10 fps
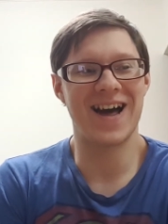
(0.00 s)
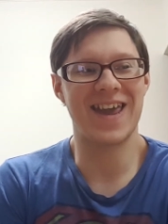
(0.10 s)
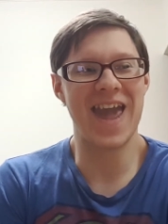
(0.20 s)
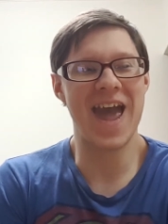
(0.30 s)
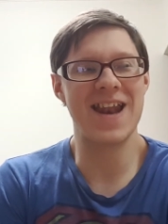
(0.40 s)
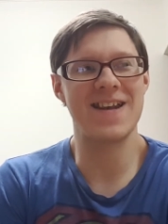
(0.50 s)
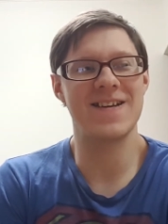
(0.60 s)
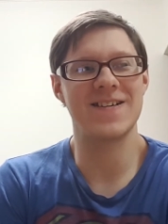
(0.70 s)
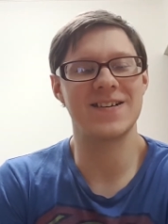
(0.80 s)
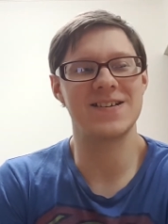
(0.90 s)

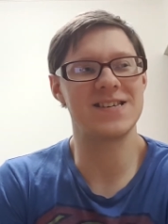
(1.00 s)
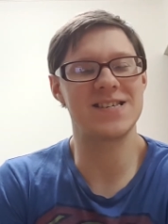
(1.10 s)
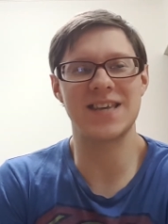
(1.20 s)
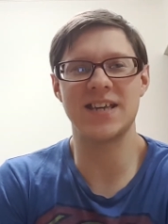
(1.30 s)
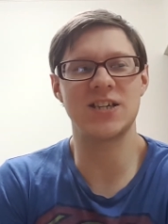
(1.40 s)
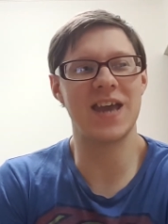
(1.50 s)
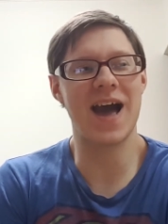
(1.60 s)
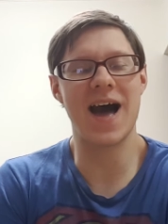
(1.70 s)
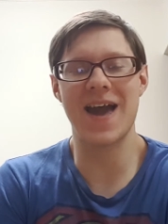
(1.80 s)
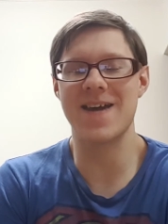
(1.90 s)
again, his
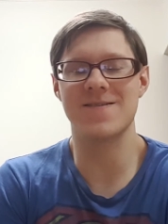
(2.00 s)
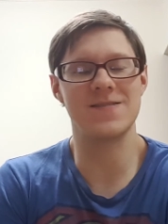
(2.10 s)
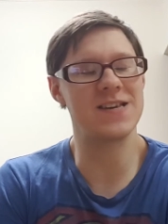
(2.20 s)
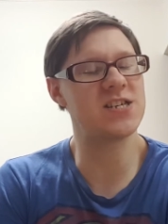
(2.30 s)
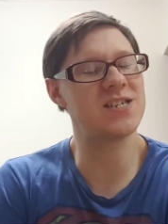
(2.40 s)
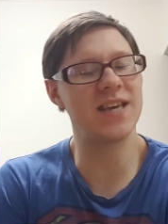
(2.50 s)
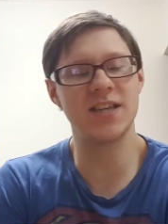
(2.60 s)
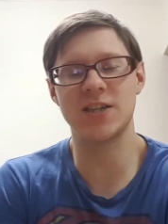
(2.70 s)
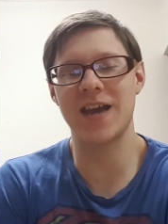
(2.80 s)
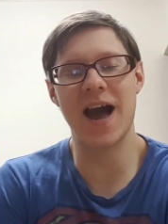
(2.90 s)
CGI, his
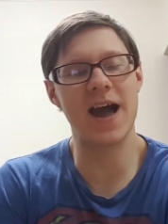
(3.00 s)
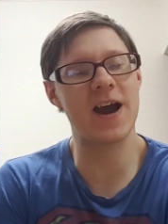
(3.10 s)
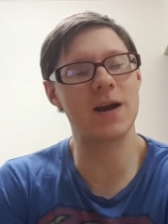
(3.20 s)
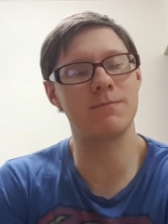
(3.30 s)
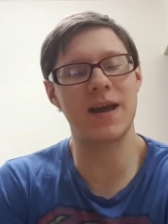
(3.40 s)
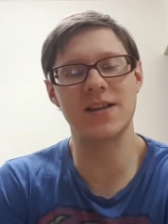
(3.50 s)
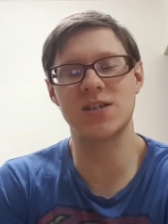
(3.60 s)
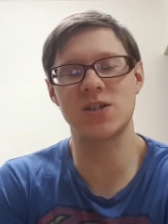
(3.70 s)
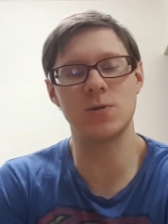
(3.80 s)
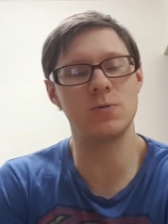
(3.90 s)
CGI Iron Man
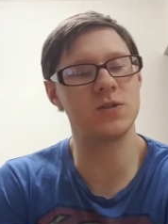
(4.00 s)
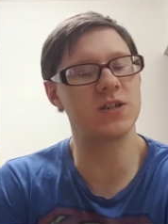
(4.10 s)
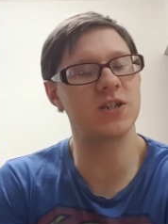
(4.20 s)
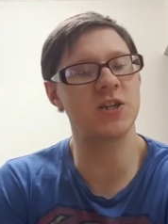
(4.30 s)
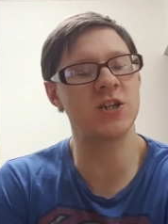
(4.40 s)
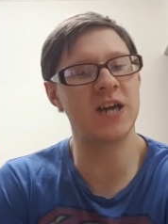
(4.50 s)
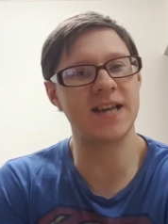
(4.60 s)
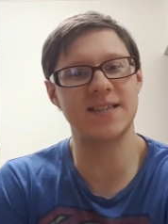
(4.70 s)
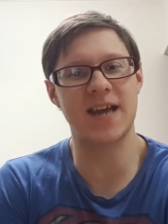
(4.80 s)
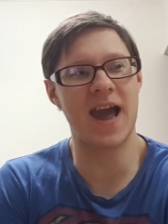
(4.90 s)
suit looks
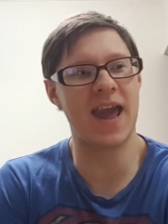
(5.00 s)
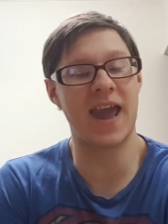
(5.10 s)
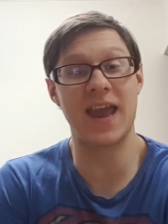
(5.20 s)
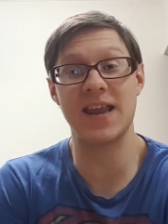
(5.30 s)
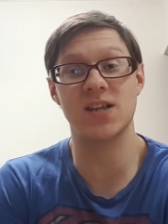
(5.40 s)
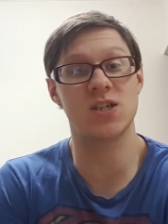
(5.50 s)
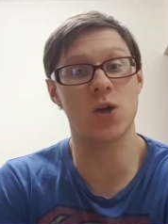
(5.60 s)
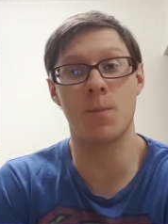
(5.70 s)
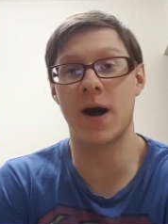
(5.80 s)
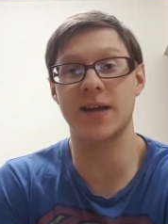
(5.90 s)
shit. I hate it
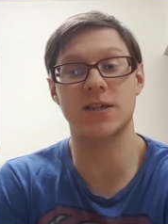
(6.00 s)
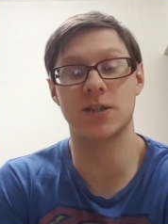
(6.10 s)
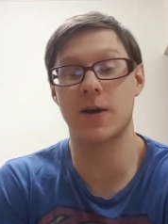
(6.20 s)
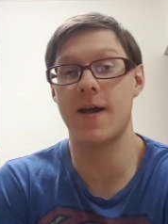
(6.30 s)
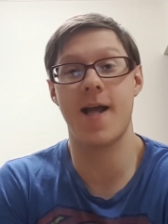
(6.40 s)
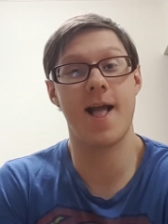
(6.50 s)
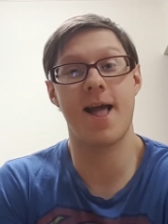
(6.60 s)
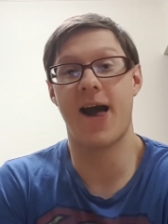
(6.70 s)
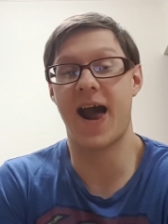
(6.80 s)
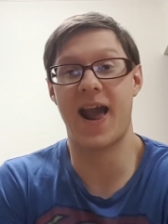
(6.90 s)
so much.
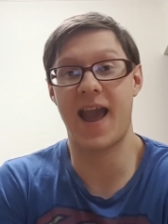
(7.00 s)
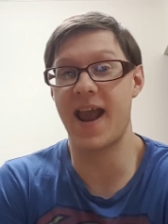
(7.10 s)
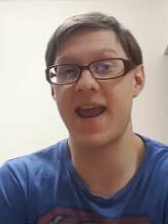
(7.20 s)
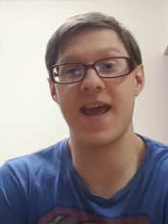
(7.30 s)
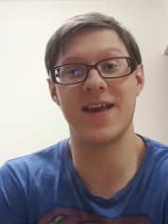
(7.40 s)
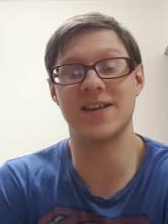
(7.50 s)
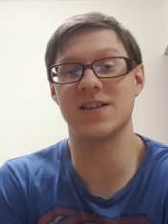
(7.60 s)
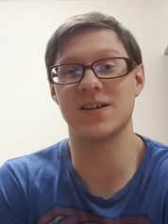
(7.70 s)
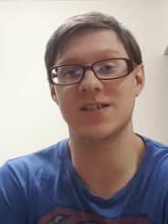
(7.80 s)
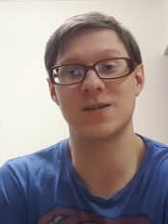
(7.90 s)
I hate it. It
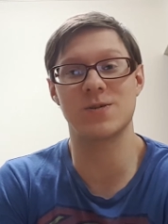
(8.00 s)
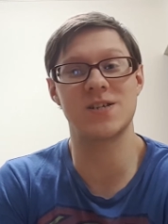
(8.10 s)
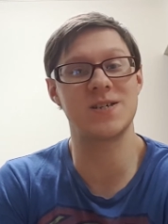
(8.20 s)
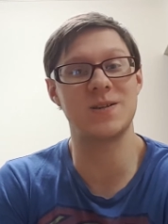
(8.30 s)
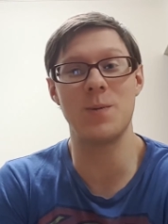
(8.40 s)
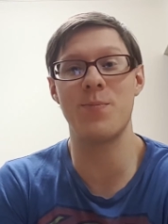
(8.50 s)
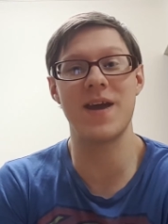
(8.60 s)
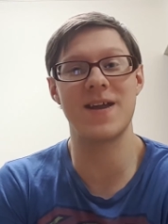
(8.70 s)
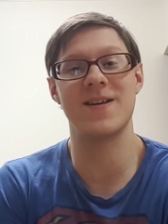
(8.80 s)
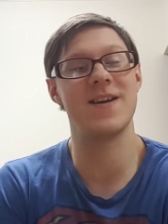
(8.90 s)
looks so
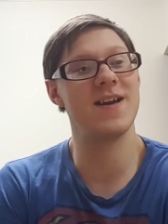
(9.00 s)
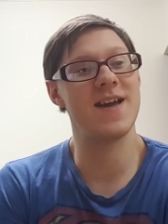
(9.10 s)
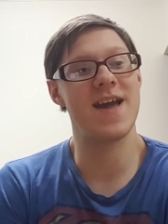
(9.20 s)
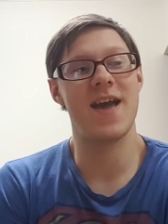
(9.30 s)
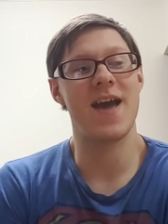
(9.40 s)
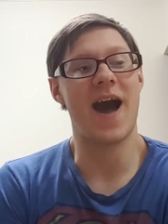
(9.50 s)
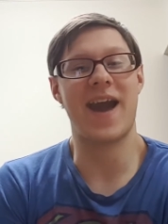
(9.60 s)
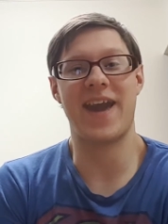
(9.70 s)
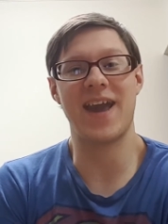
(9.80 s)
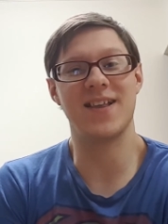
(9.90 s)
stupid. I
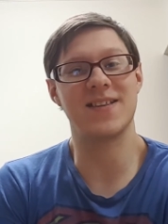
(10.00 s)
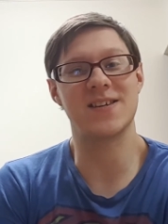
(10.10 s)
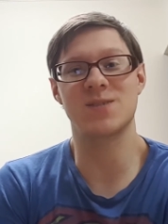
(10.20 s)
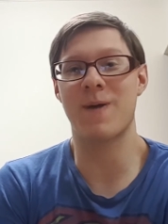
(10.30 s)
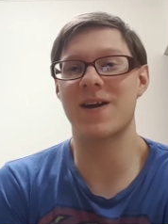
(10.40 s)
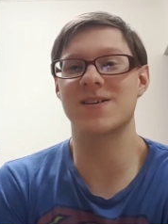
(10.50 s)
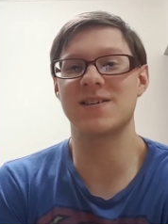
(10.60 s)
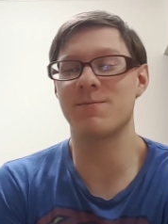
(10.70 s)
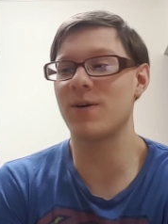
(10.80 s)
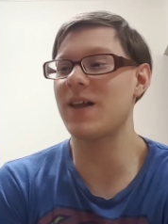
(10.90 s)
hate the spider
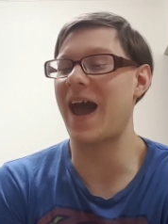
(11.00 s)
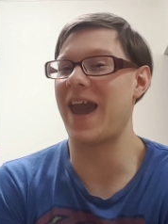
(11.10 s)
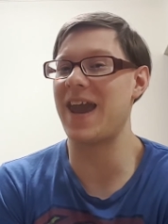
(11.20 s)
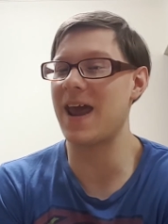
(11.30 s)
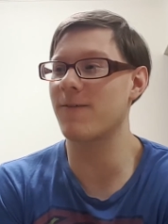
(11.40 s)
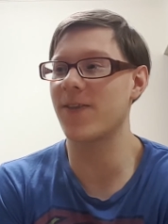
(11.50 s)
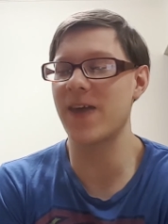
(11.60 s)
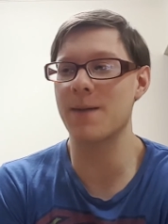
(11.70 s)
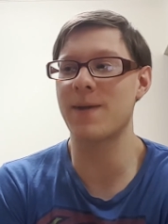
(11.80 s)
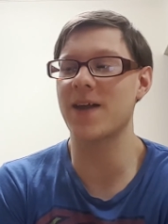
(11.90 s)
symbol. I hate
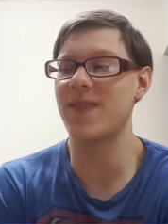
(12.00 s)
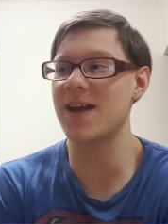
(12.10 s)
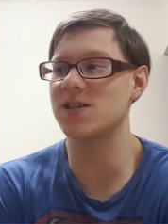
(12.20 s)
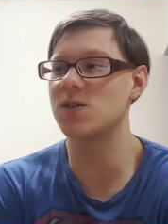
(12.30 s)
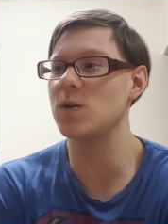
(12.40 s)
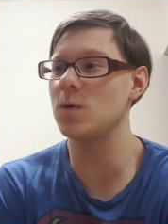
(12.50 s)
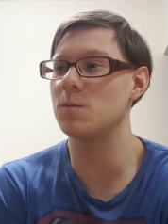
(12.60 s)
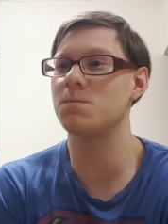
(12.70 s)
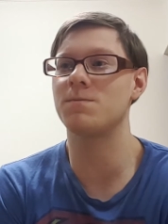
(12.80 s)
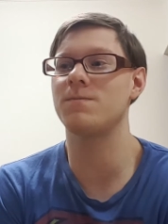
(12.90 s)
everything about that
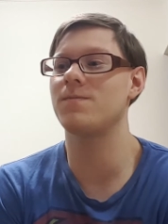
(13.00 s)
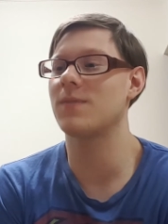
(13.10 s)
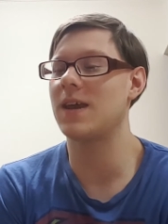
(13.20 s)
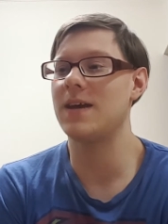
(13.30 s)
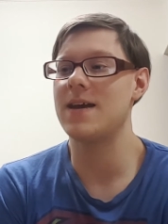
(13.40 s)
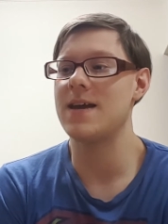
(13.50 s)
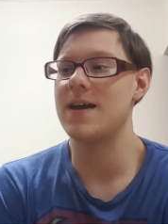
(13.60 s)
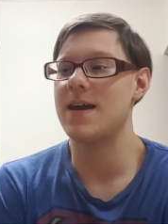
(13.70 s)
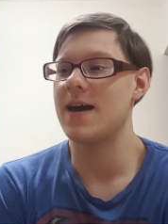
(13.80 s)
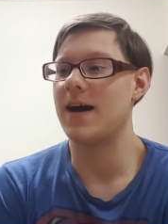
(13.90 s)
suit.
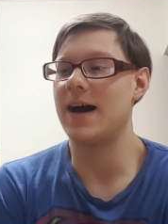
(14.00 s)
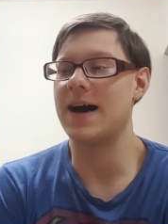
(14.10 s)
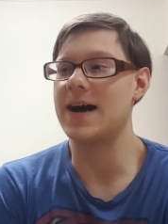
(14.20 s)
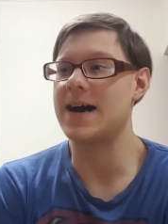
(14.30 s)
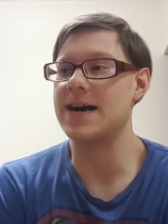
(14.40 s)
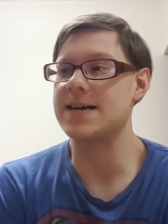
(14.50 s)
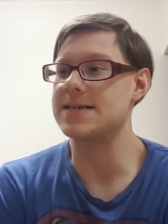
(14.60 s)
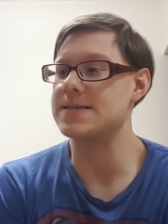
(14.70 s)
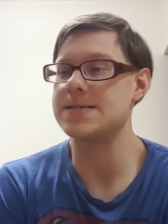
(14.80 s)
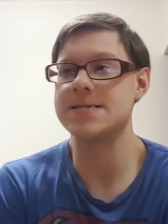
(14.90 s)
Uh,